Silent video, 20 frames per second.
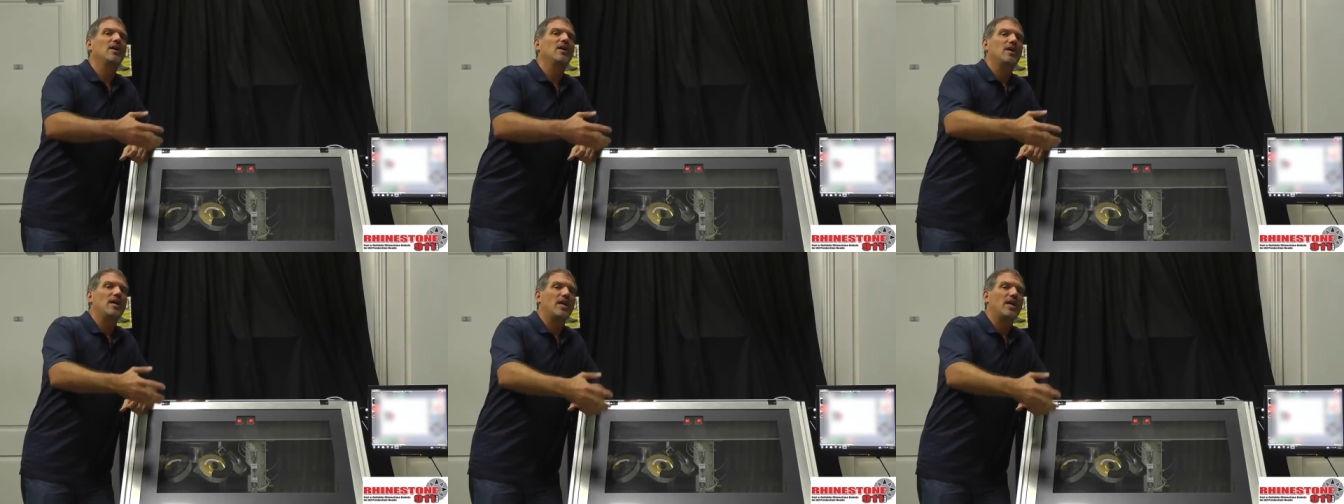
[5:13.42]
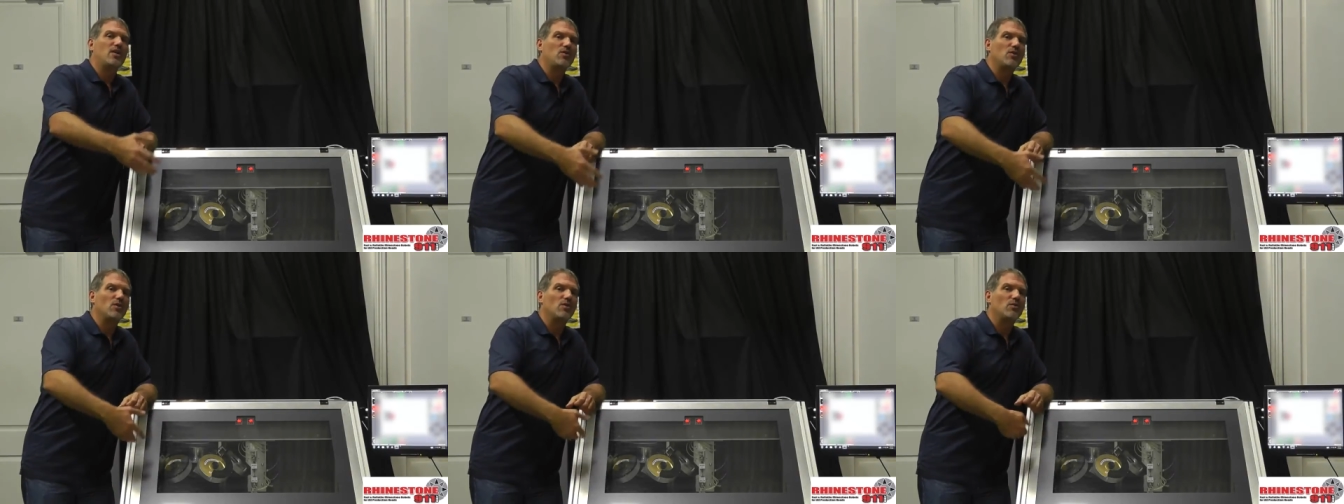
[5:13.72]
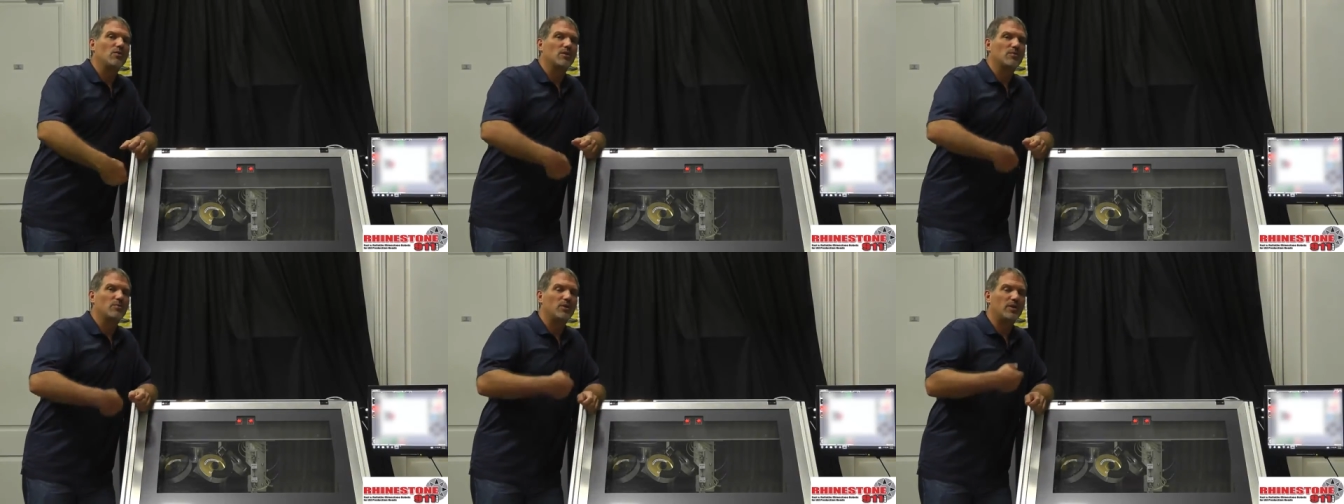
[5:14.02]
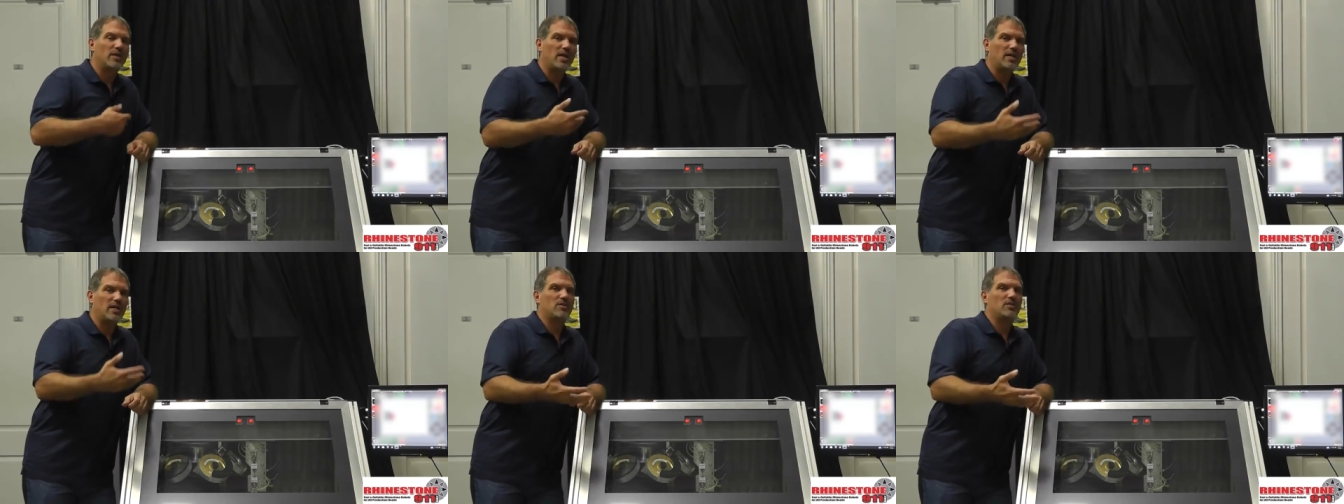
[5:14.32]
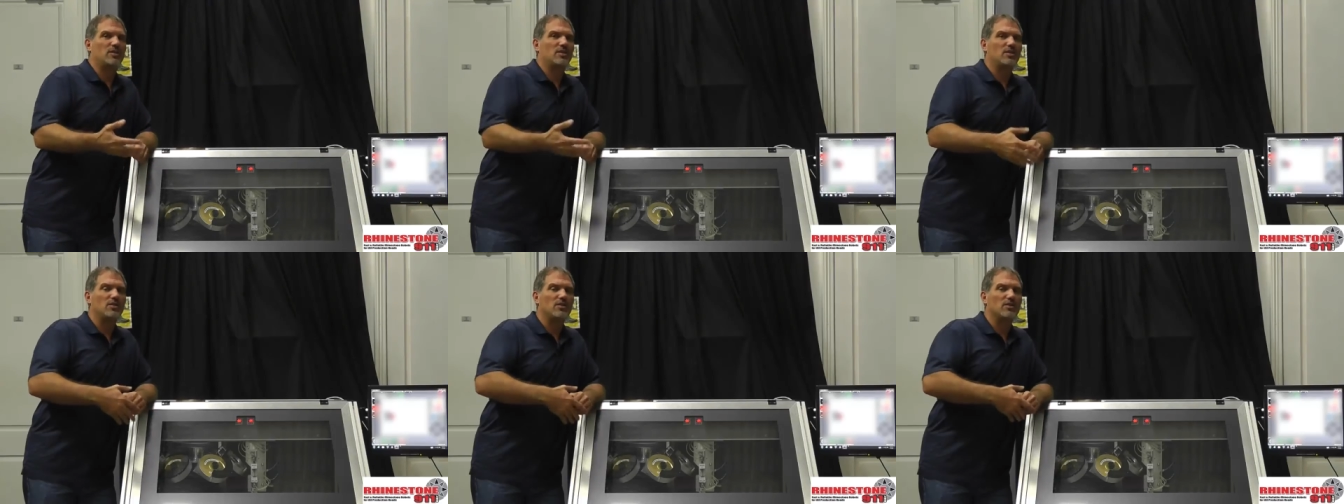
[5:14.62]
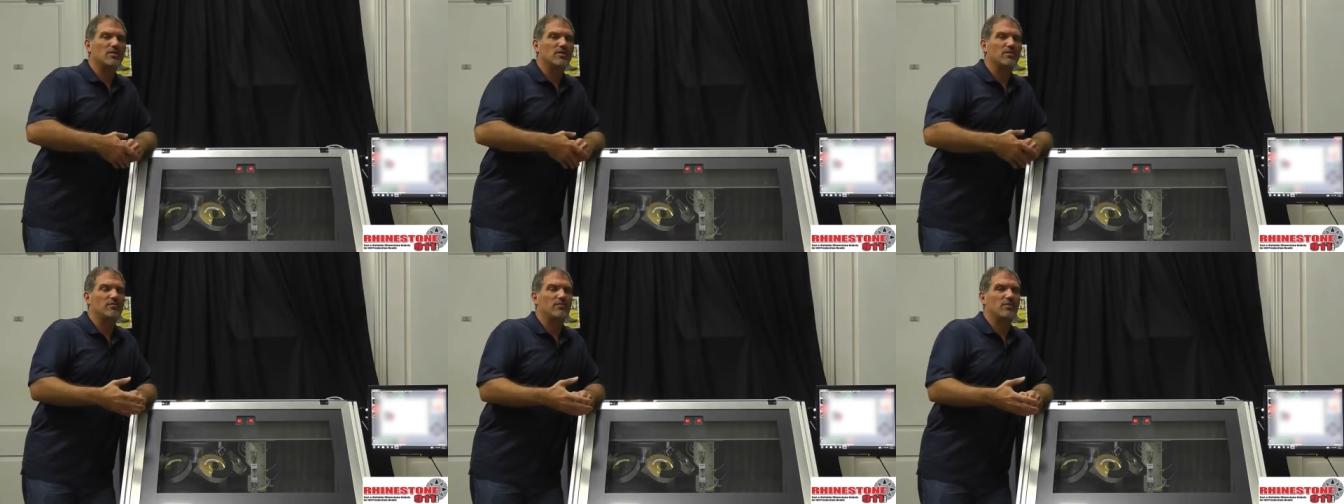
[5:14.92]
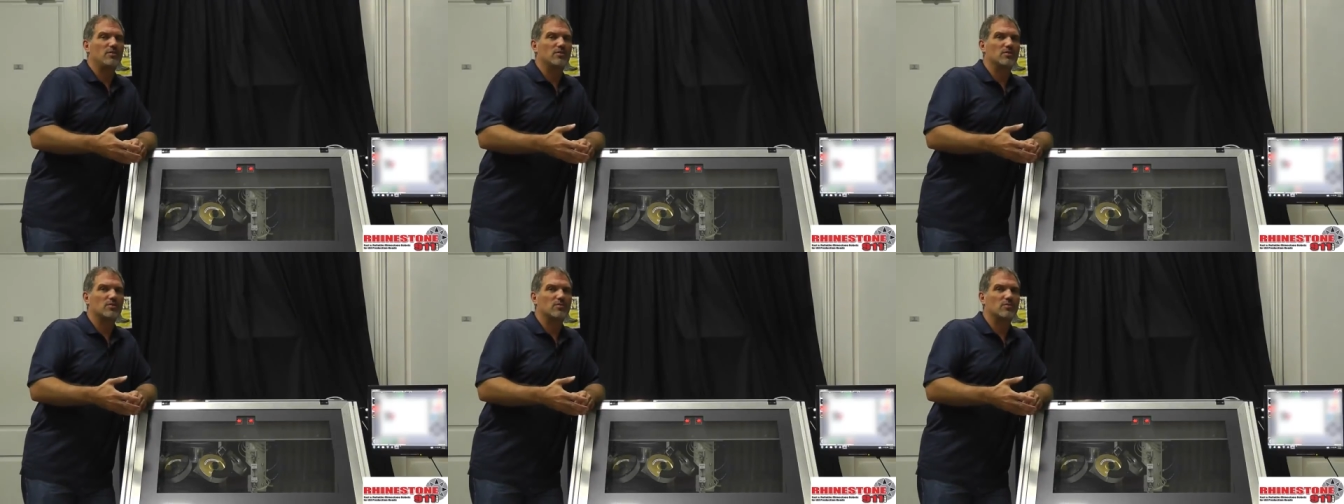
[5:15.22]
and you go into production, you're in
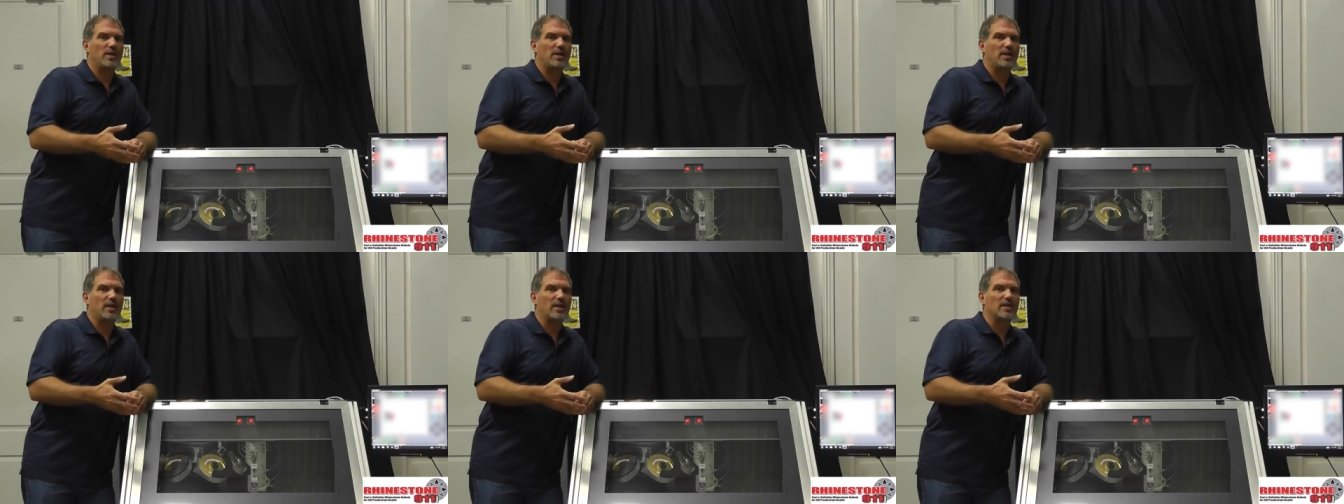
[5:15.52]
full swing.